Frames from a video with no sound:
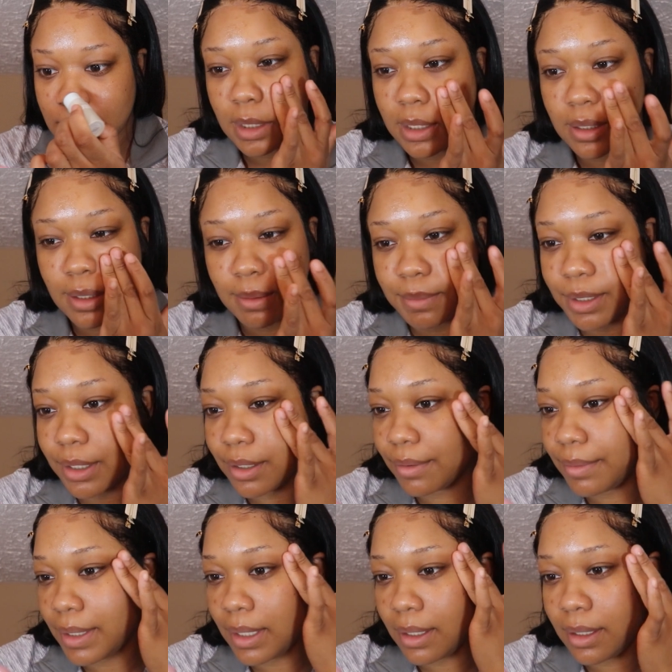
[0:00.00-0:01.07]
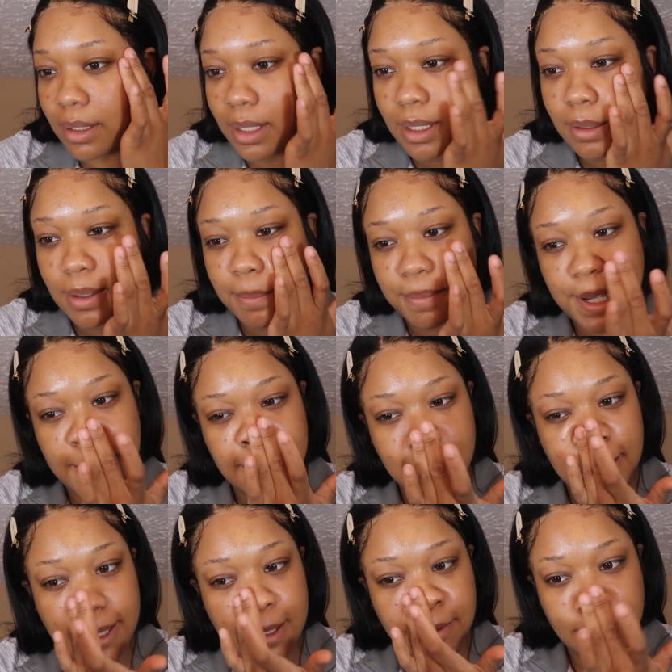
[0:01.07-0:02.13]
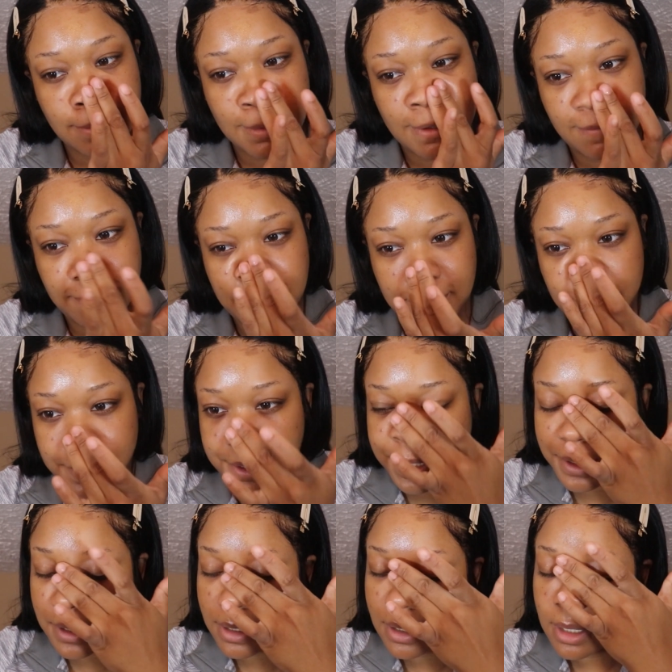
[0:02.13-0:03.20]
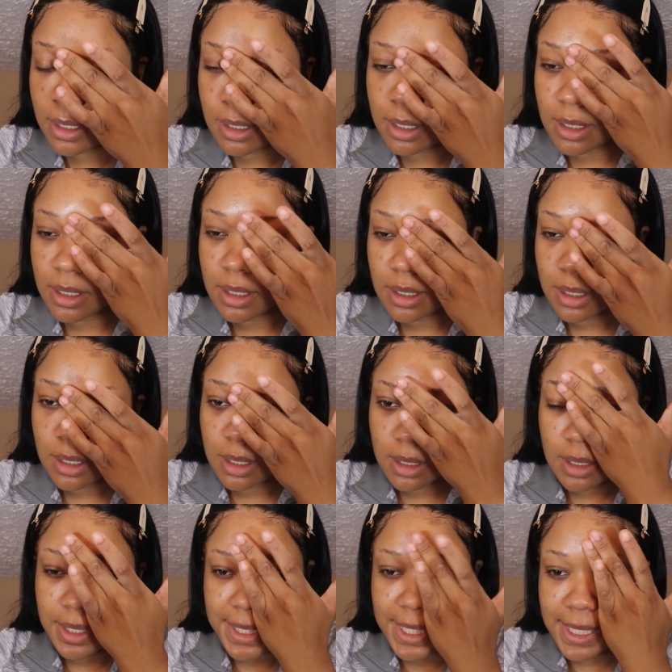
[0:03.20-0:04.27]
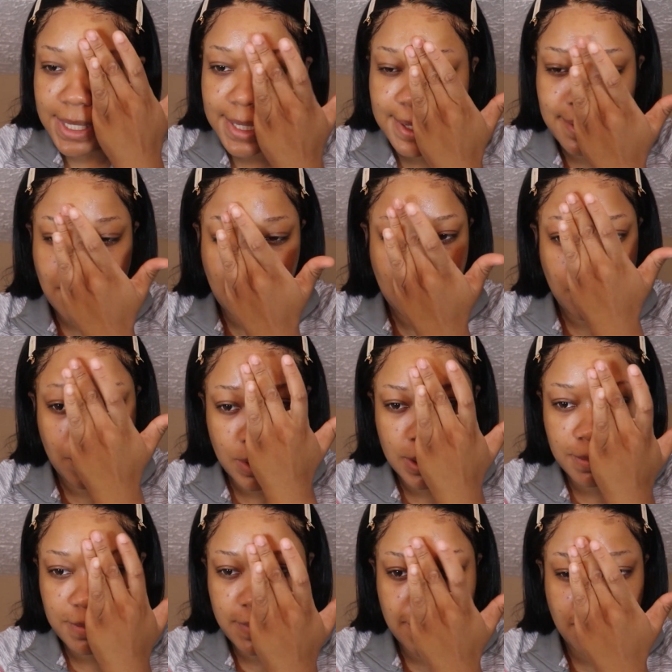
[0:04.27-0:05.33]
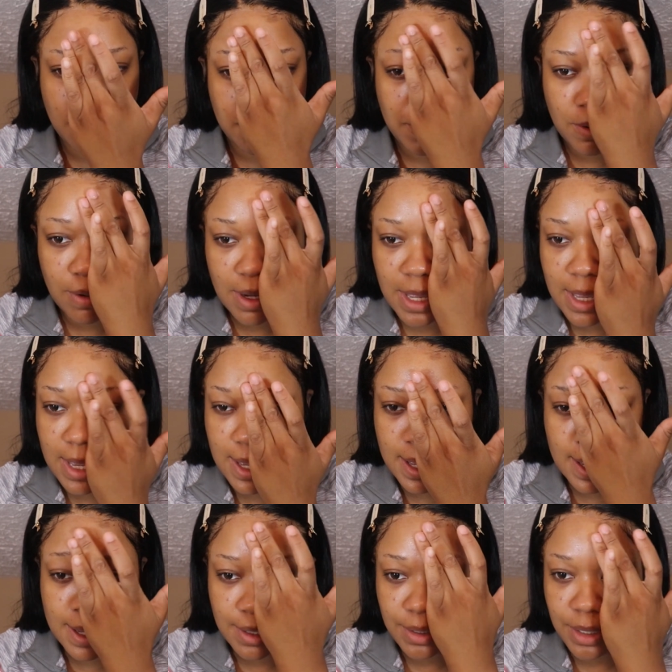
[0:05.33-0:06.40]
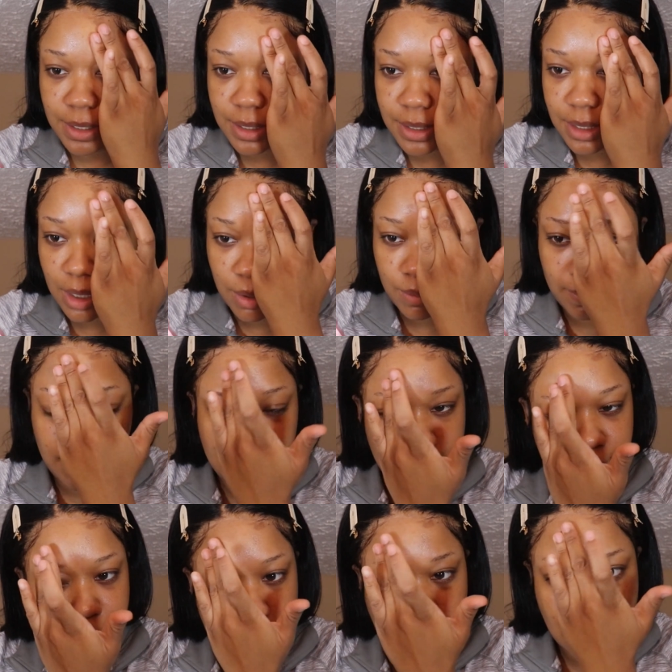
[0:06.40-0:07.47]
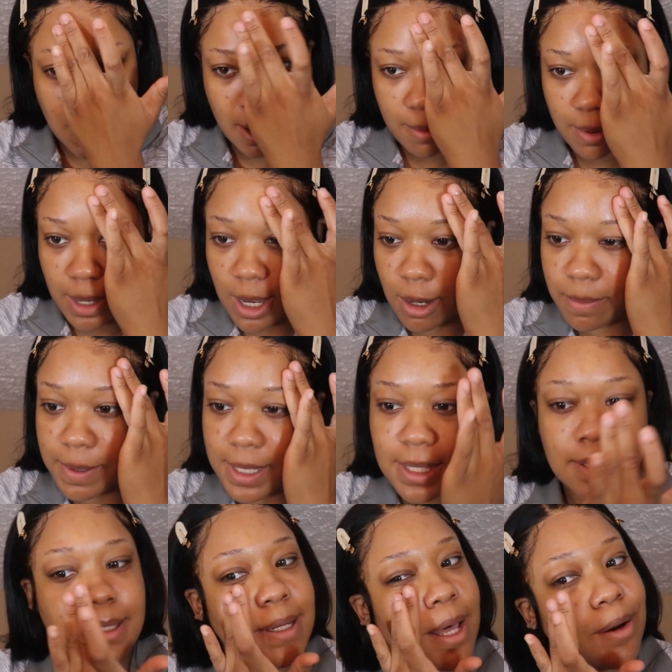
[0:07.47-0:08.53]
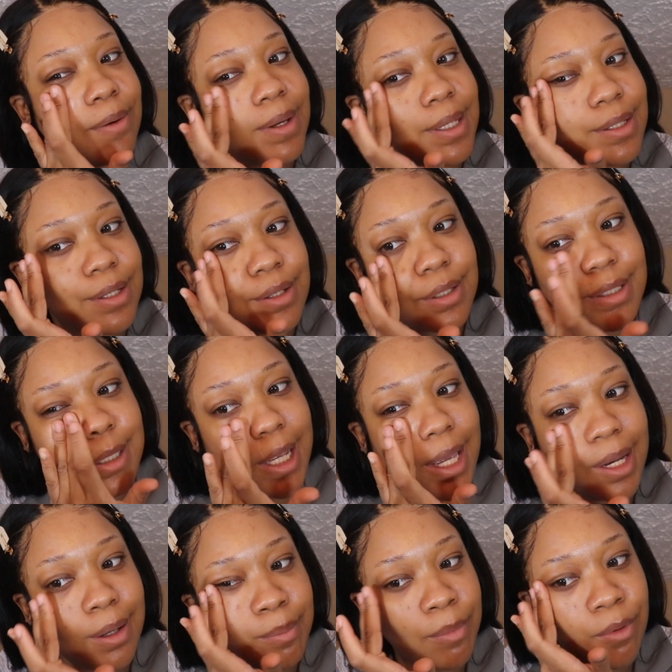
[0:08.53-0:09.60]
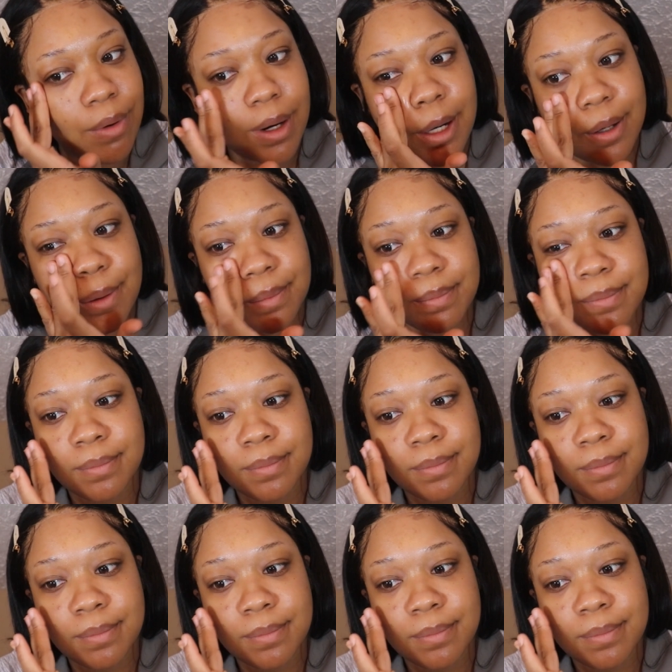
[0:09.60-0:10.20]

Then I'm gonna go in and pat that in with my fingers. And the warmth from your hand does a really good job at helping it settle into your skin more.